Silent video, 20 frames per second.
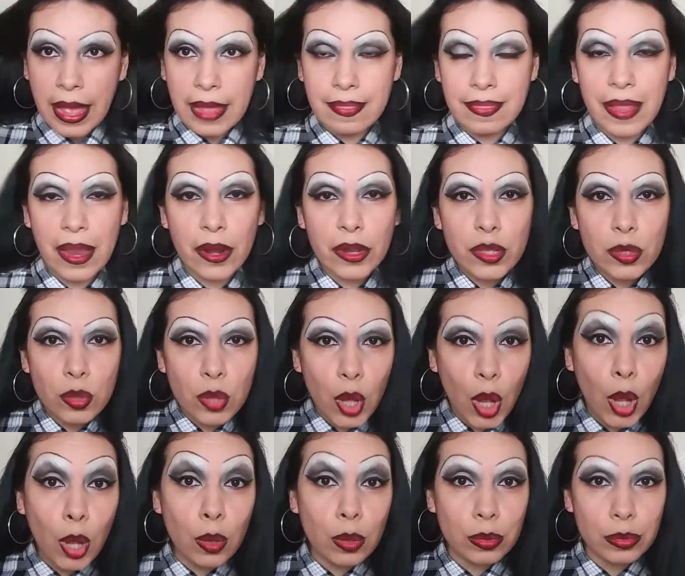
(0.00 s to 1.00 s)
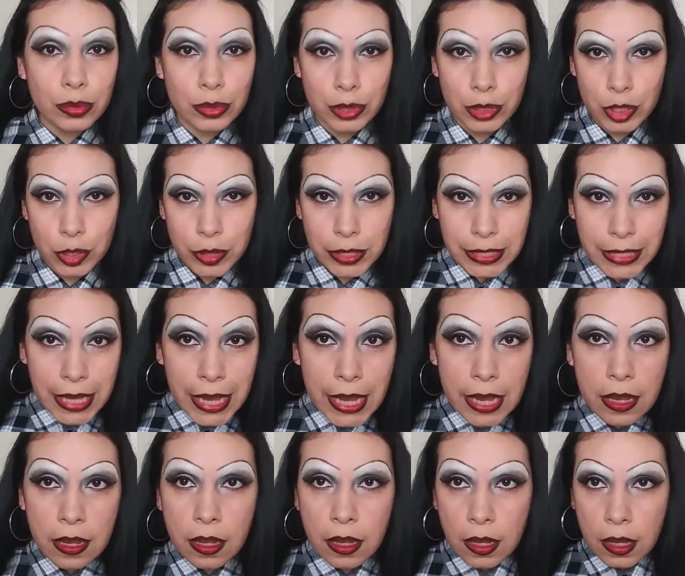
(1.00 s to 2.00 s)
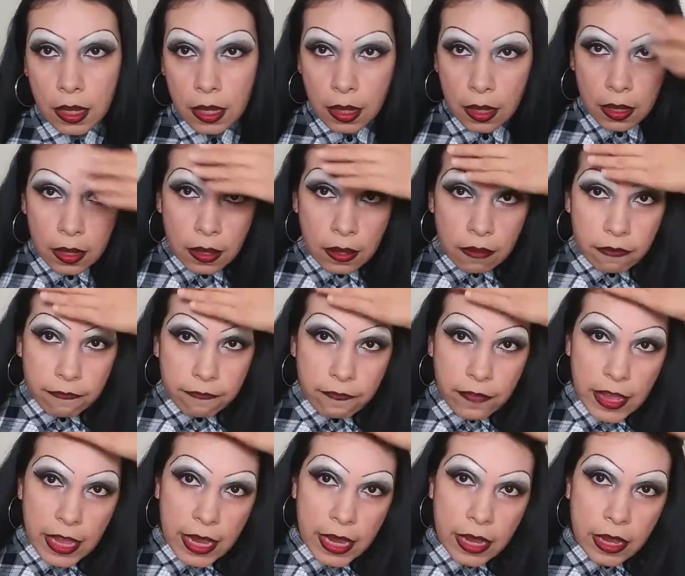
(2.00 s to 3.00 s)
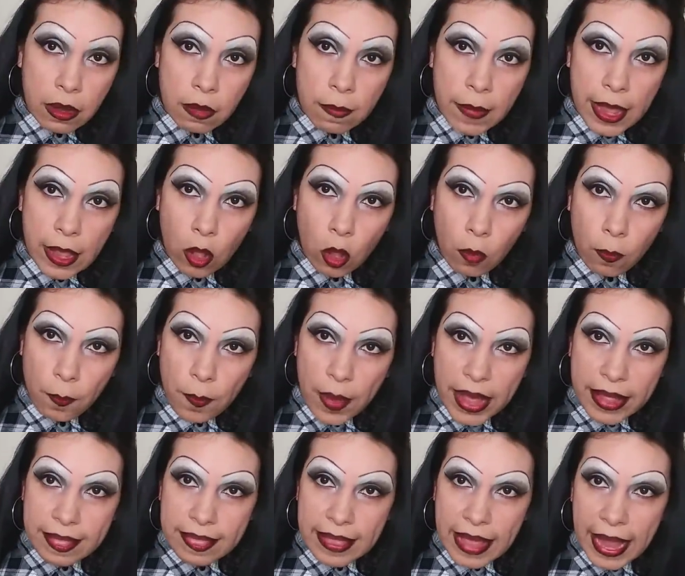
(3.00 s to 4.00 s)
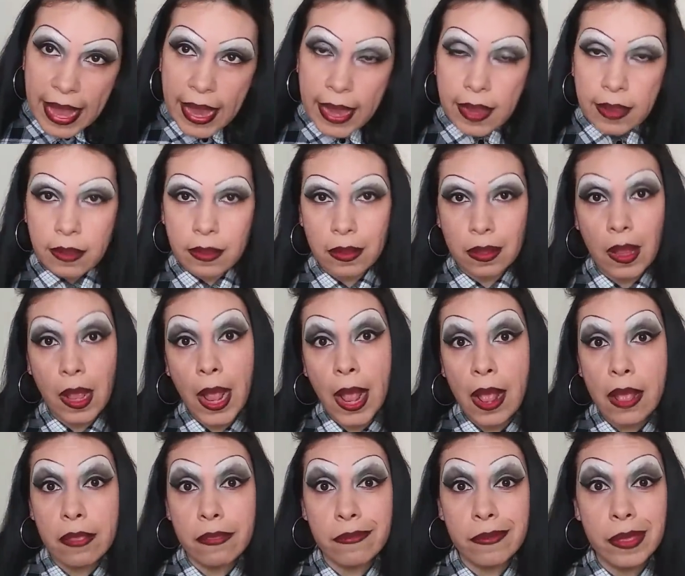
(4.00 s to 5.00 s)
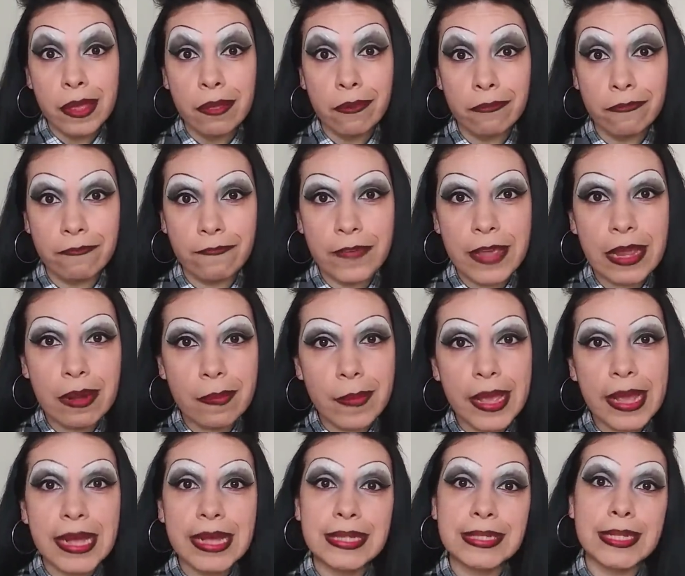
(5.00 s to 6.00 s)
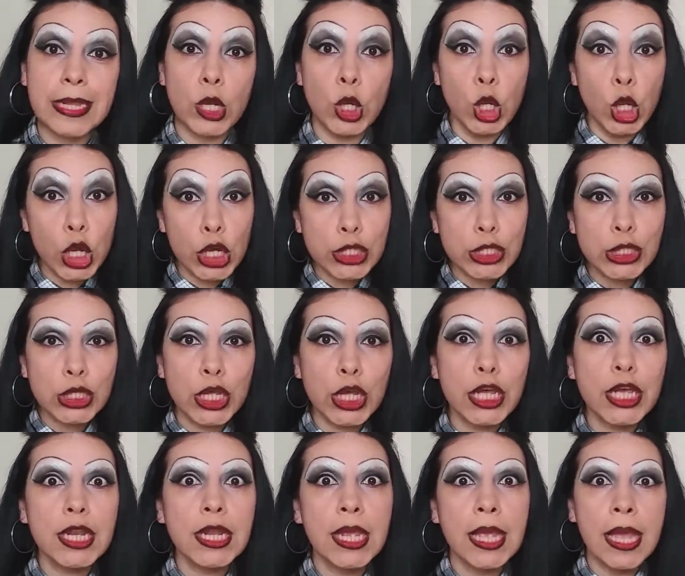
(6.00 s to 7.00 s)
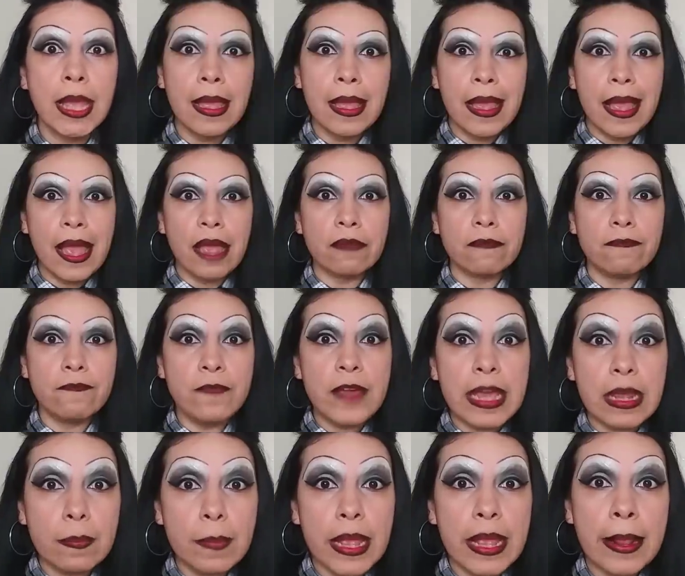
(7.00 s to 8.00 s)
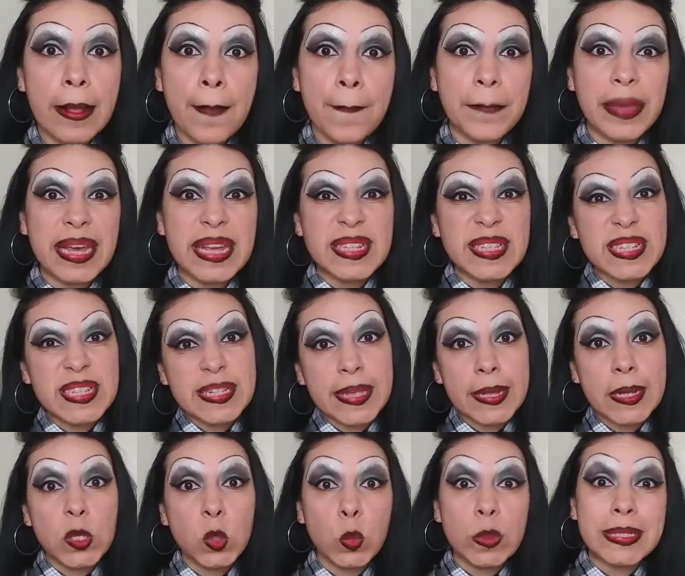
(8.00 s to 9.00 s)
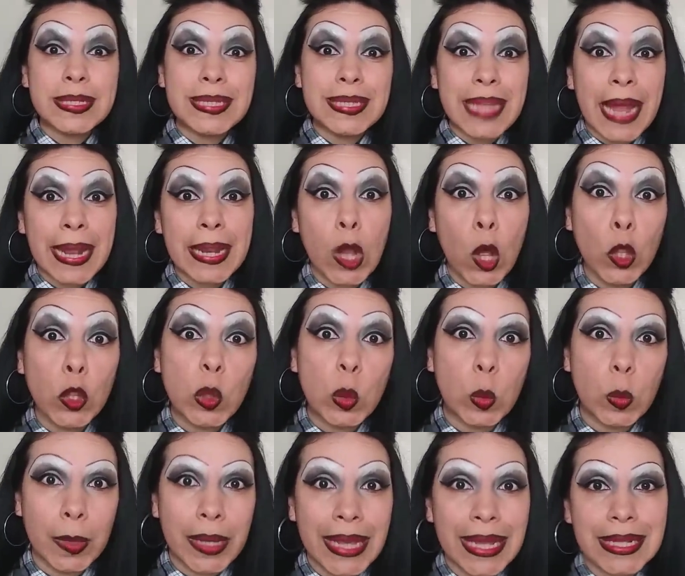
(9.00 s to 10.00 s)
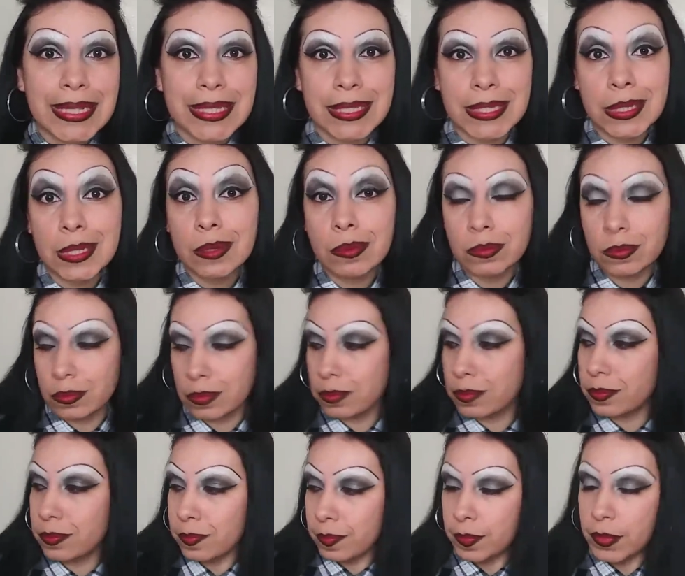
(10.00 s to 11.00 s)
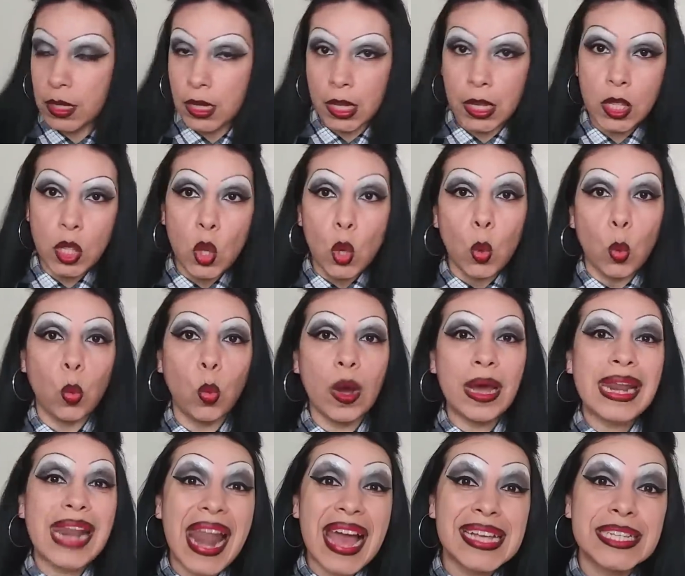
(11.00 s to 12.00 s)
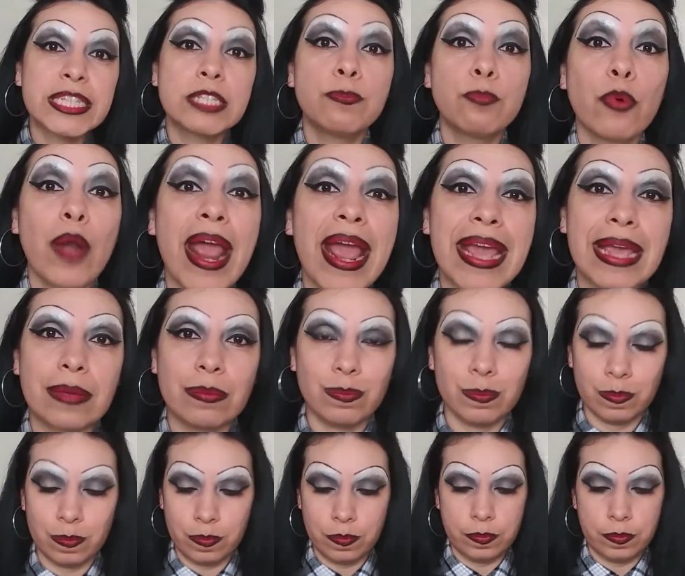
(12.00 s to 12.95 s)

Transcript: And there you go. You see? Firme copete. Firme because it looks good and firme because it's going to withstand all the wind. One last spray.